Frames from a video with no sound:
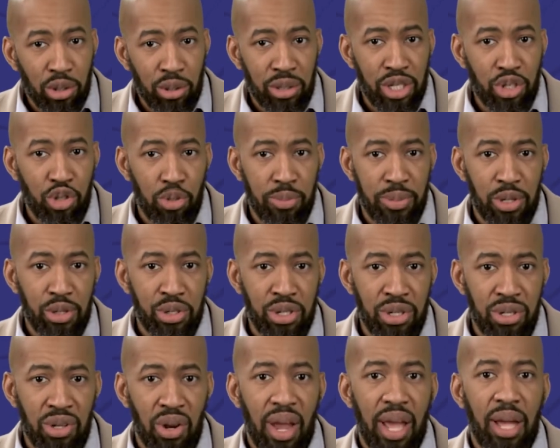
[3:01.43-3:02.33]

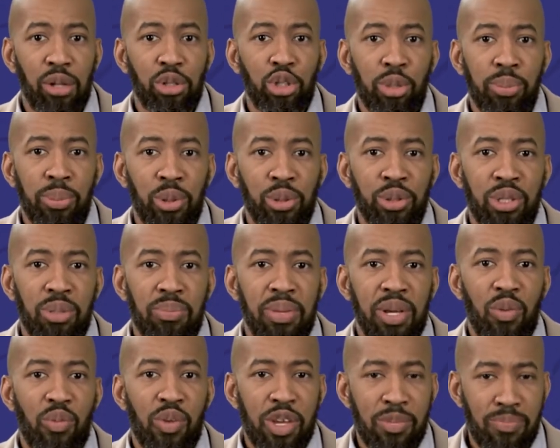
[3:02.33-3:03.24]
distributions are eligible to
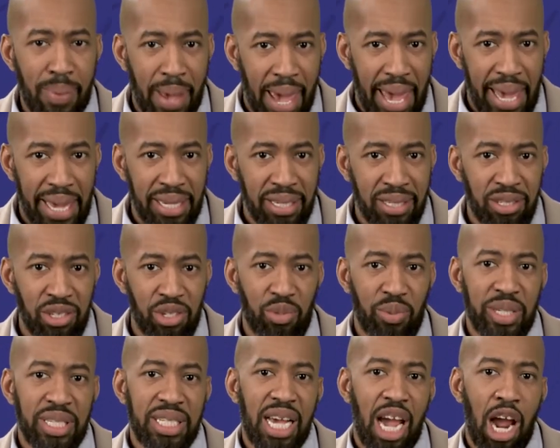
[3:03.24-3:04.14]
be repaid to the
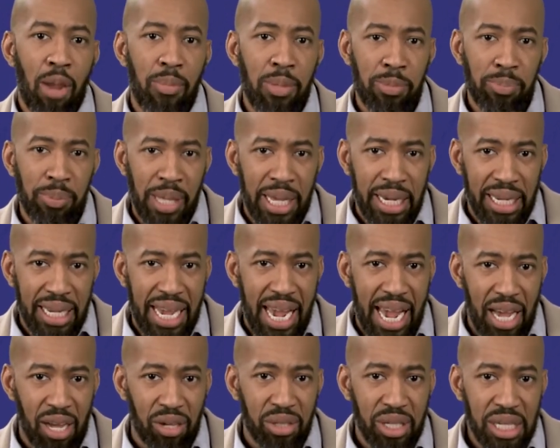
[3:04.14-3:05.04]
retirement plan
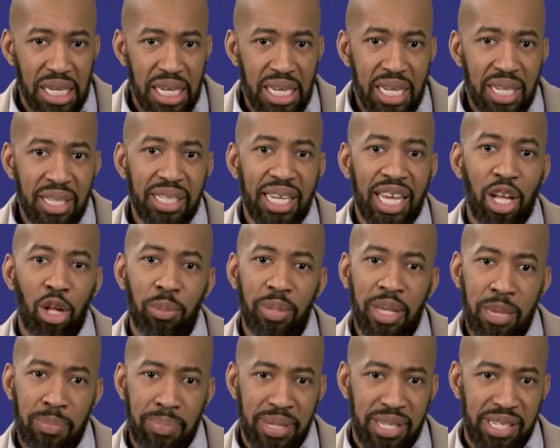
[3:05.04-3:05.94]
account to help
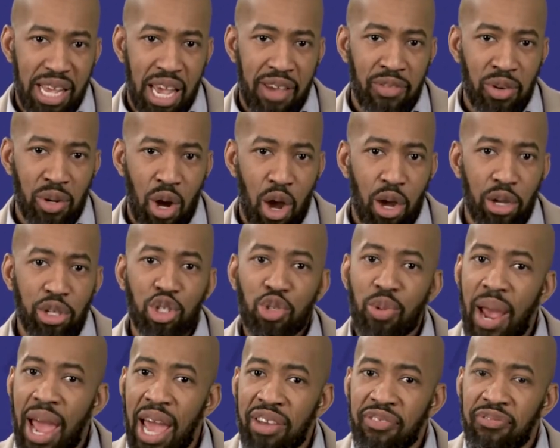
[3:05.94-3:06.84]
keep a saver on
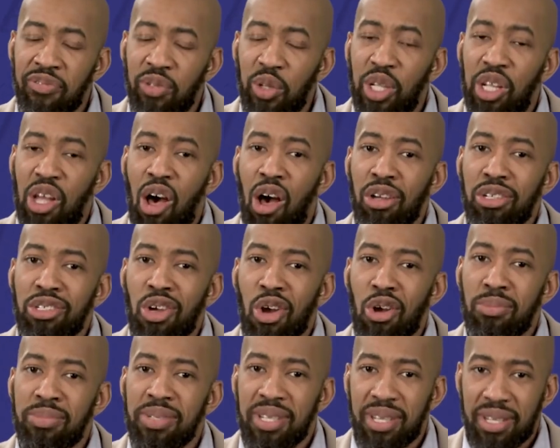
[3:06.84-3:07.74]
track for
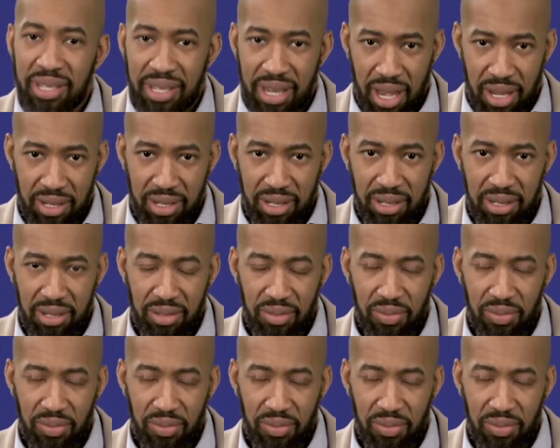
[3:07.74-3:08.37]
long-term success.